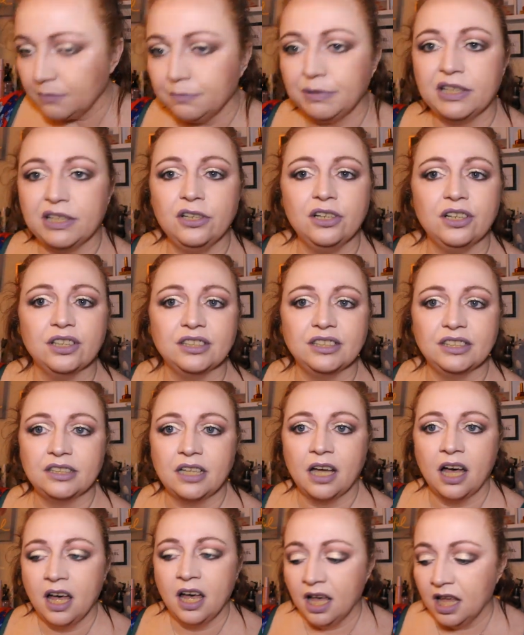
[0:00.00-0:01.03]
because
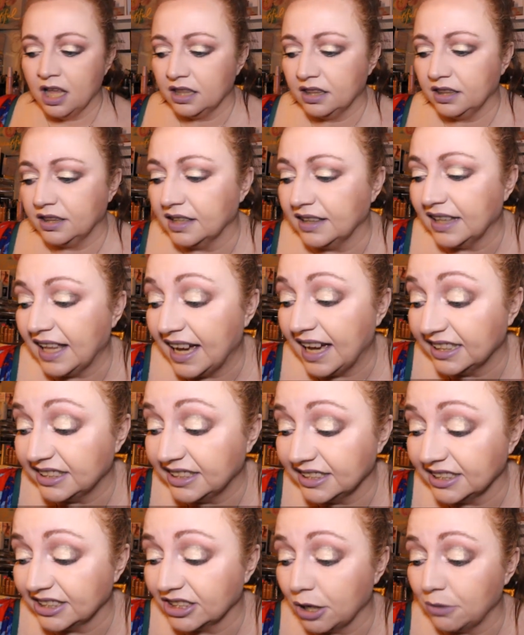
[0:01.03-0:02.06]
the
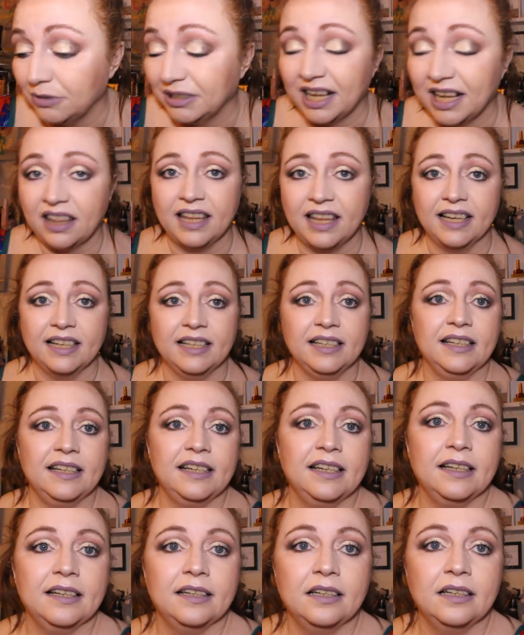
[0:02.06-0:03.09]
lighting's going I think